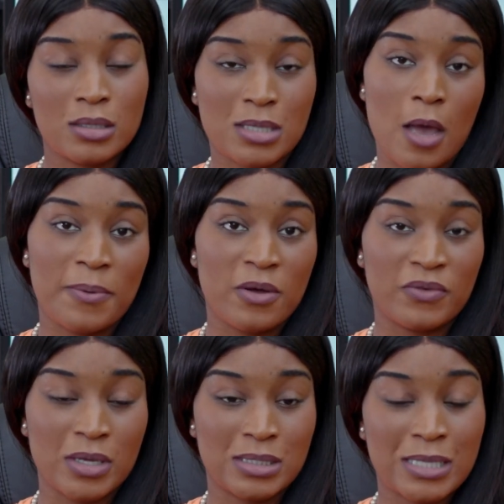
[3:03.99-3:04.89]
type of
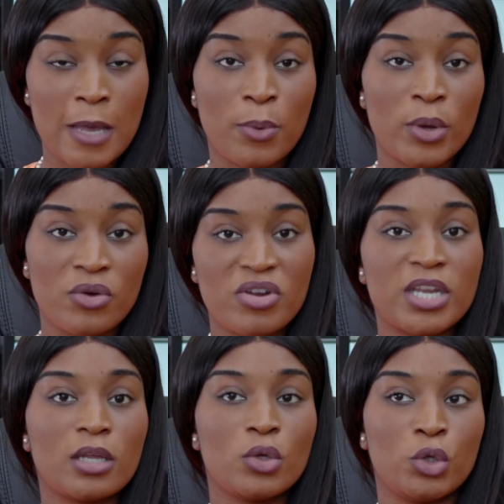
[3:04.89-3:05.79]
a staple
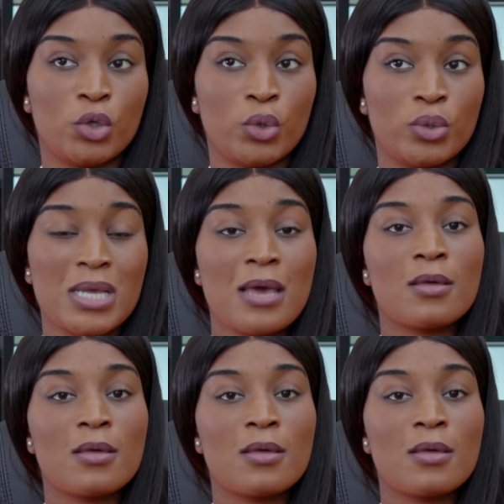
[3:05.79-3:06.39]
ingredient you use,